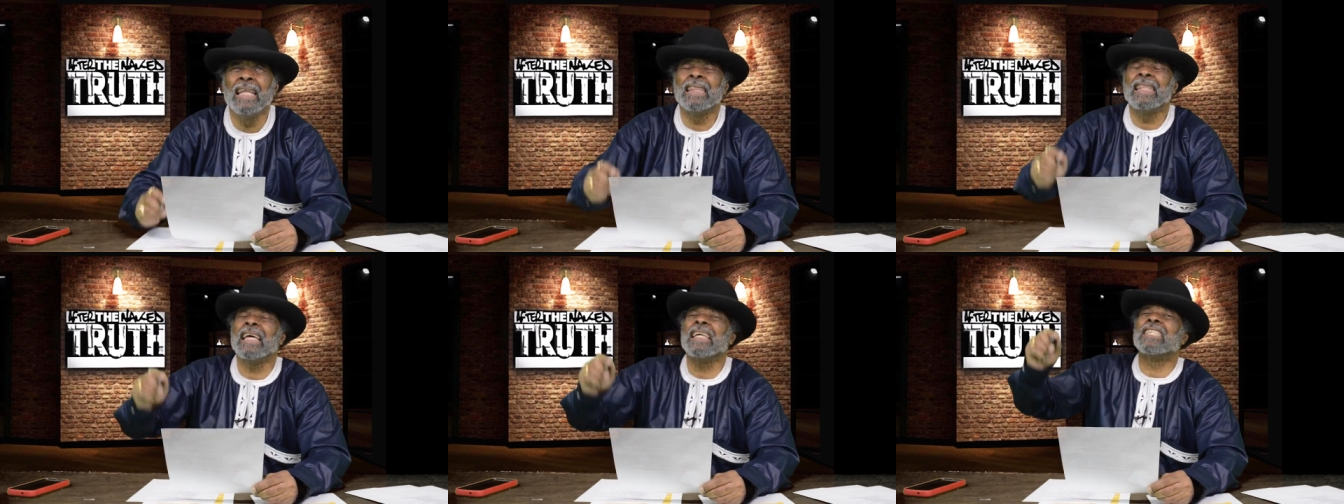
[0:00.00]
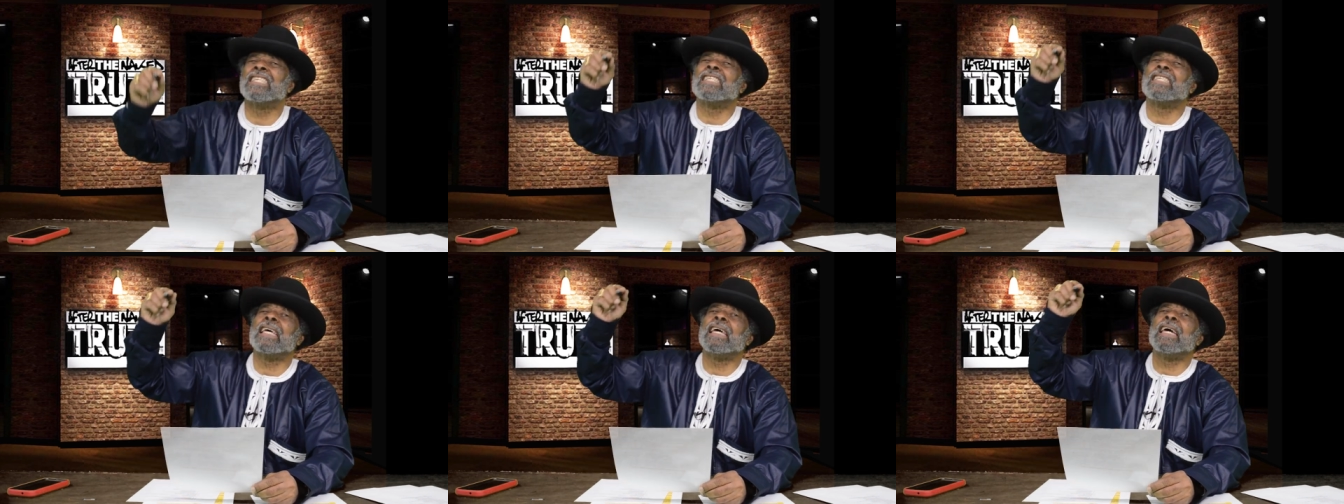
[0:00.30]
that
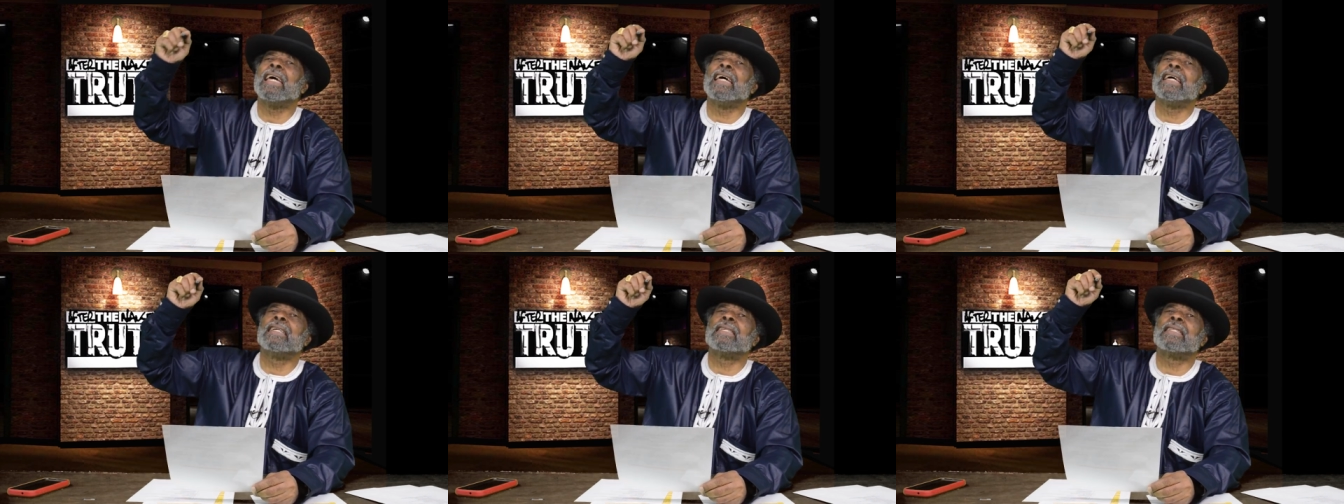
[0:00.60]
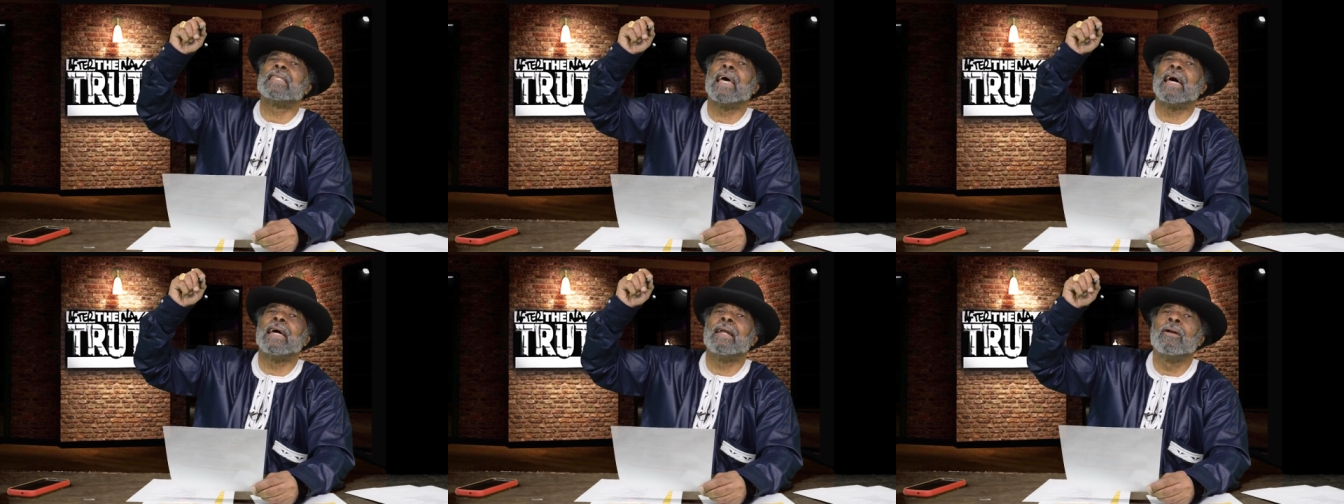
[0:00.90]

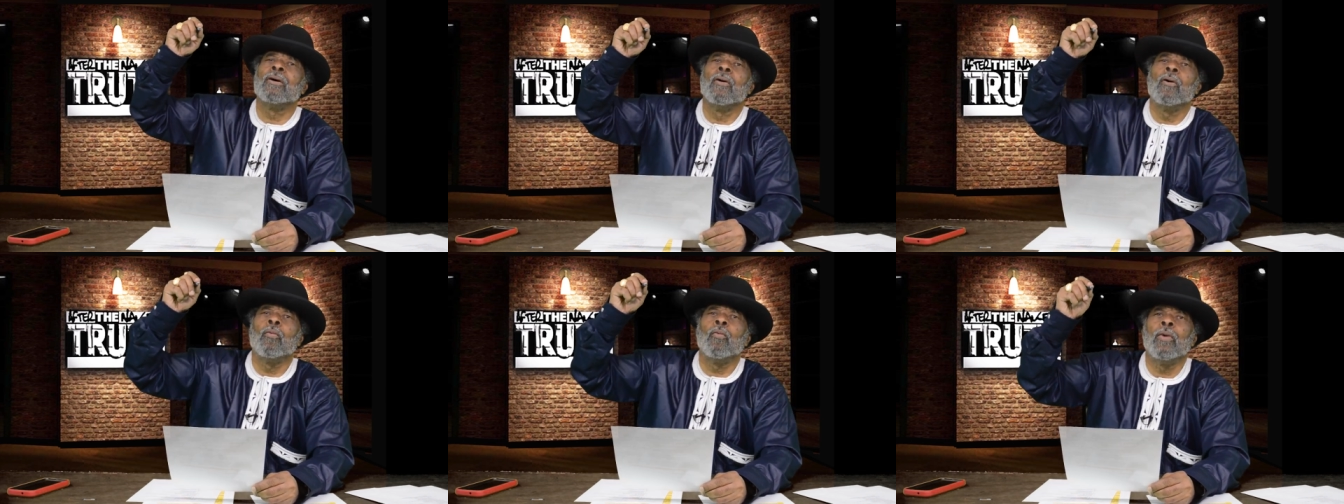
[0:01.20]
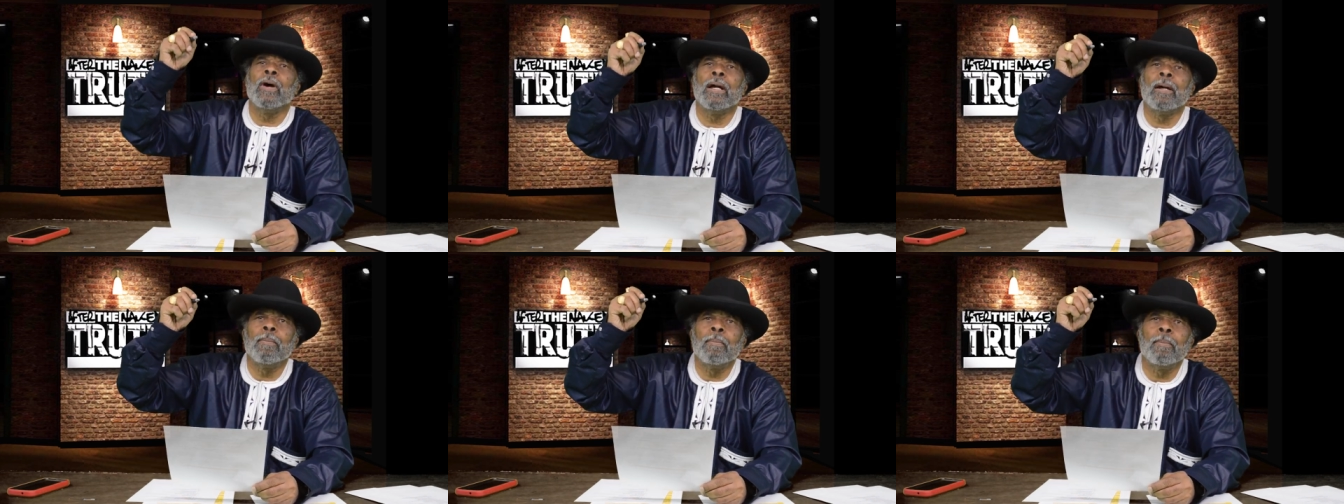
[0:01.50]
says that
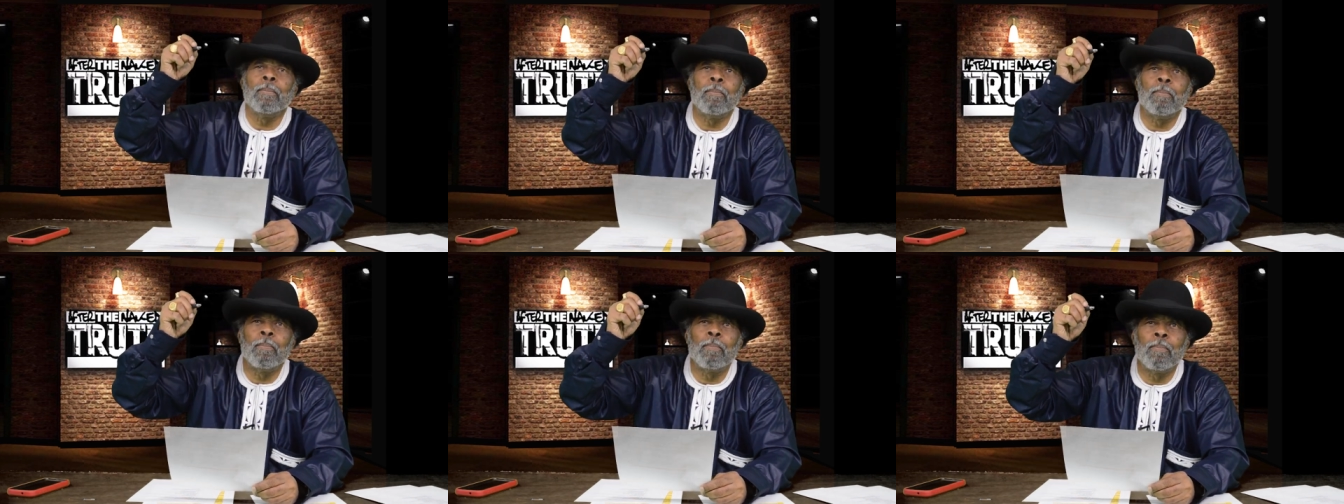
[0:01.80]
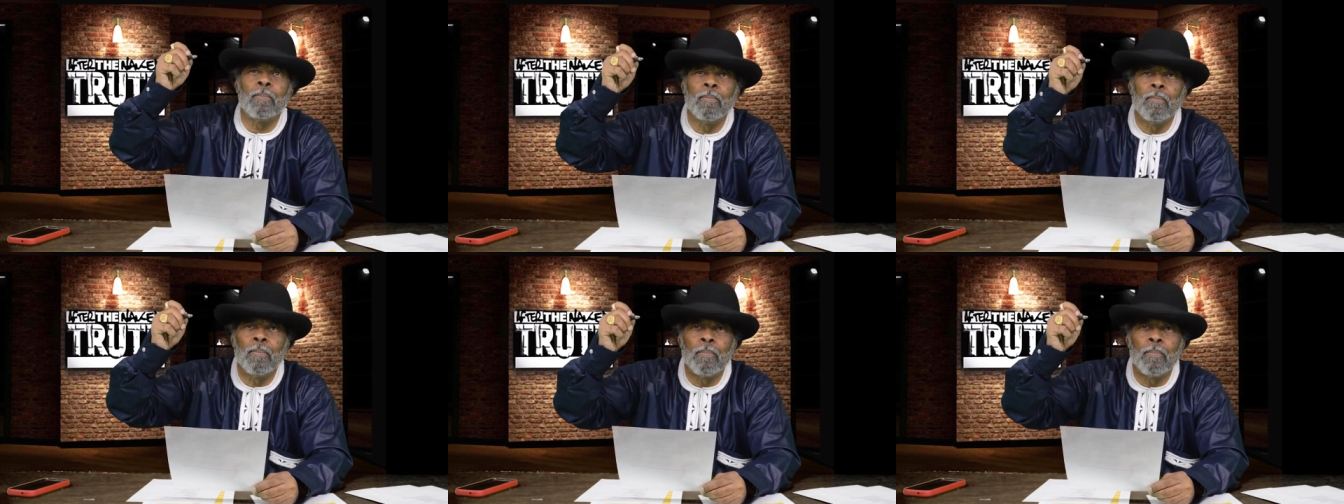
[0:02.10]
when